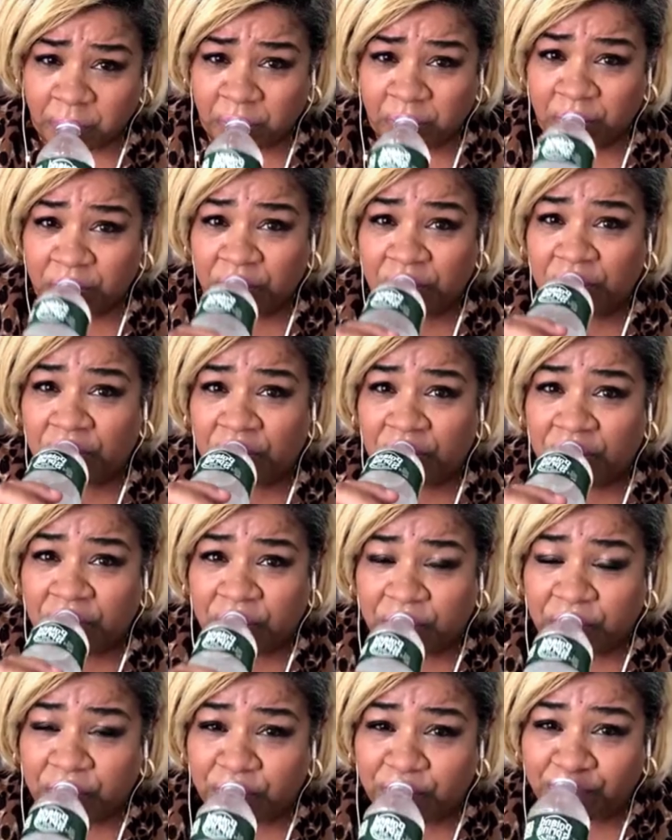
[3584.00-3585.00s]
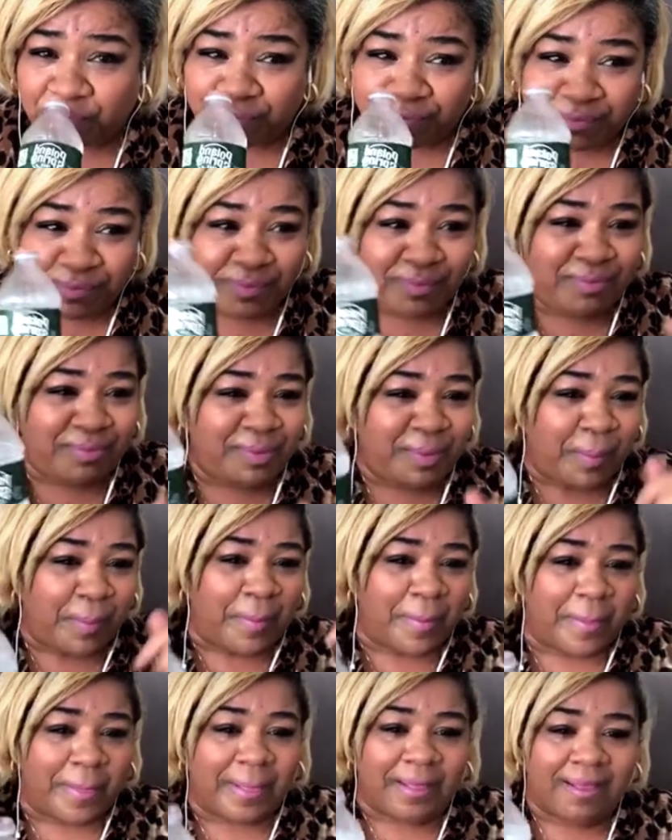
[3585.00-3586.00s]
all, right.
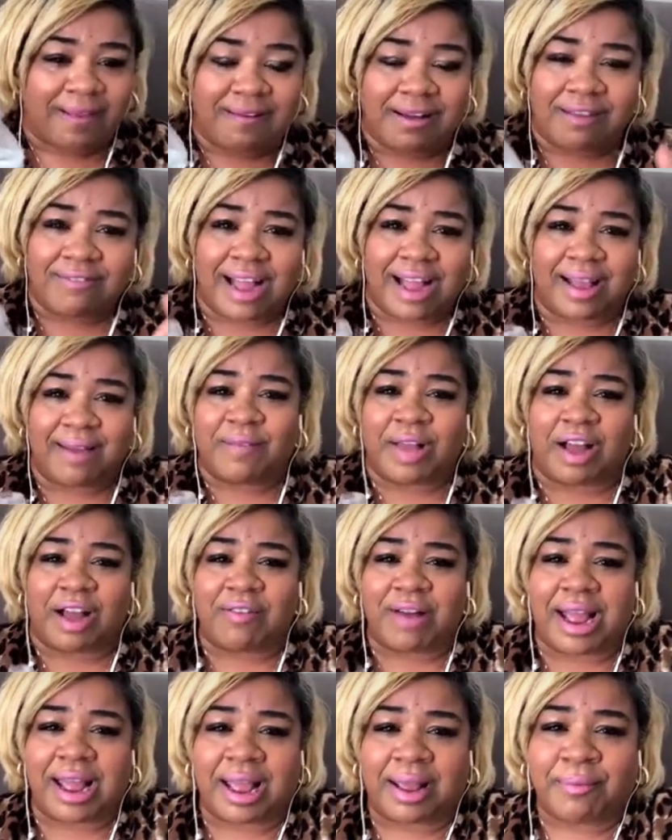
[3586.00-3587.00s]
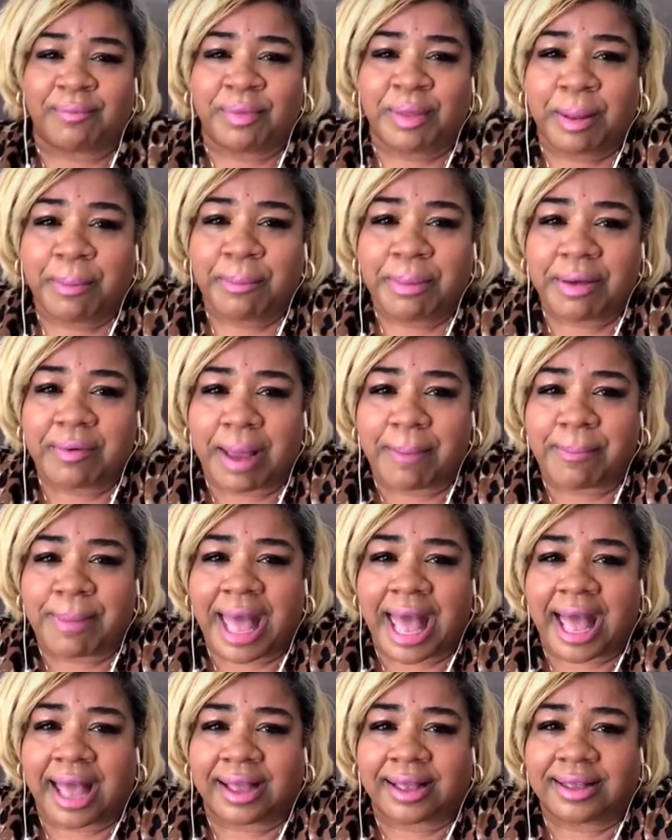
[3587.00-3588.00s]
all right, all right. Be right
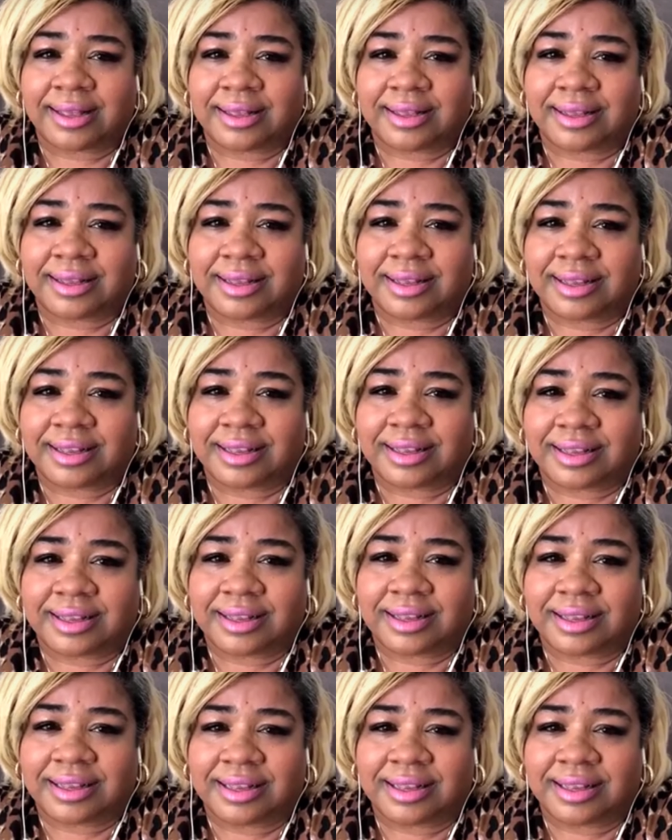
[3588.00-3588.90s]
back. See you shortly.